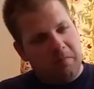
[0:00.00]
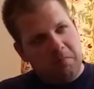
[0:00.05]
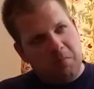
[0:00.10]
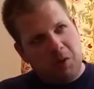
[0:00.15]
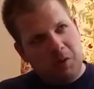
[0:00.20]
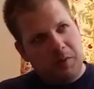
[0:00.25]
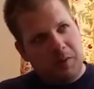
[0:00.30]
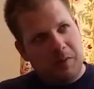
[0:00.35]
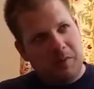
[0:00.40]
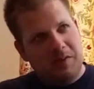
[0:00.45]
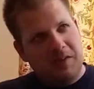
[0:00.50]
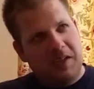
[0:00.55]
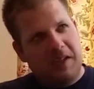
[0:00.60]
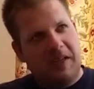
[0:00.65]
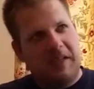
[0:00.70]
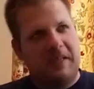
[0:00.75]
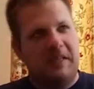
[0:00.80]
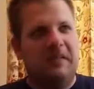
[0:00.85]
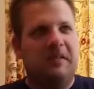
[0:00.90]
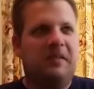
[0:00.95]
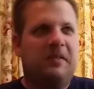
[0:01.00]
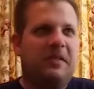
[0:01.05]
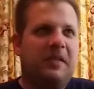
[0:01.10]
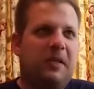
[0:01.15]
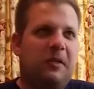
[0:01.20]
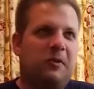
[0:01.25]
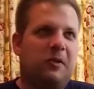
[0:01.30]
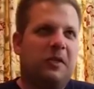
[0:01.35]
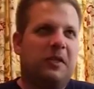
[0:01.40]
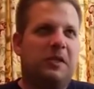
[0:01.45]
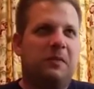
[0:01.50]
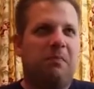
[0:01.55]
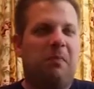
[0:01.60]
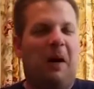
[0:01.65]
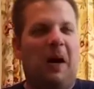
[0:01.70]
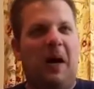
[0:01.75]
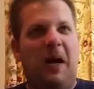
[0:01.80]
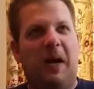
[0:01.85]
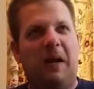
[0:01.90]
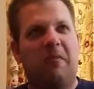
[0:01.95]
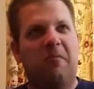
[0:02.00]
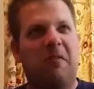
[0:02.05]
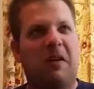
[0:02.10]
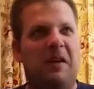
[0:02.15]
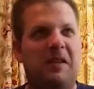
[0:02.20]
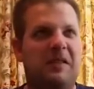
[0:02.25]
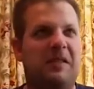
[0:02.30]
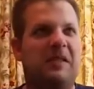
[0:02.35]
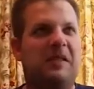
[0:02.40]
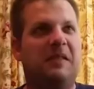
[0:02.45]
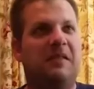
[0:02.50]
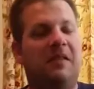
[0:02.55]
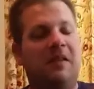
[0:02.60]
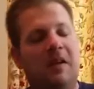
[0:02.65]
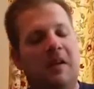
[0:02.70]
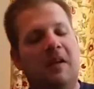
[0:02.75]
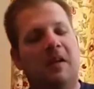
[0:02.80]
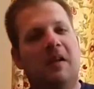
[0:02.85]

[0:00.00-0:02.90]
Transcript: most people say like citrus, pine, resin,